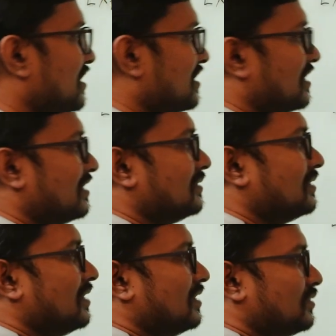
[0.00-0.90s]
return.
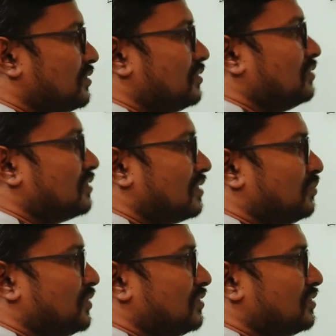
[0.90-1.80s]
To
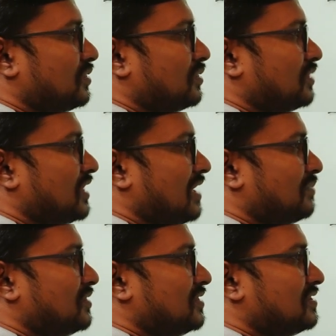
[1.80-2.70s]
compute, we
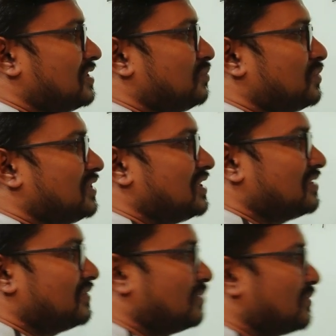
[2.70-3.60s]
have to just input data
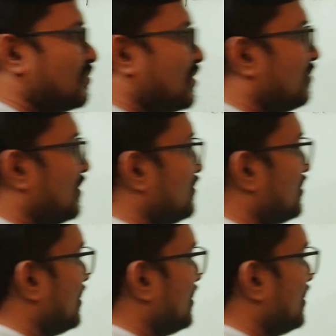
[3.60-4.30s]
from the problem. So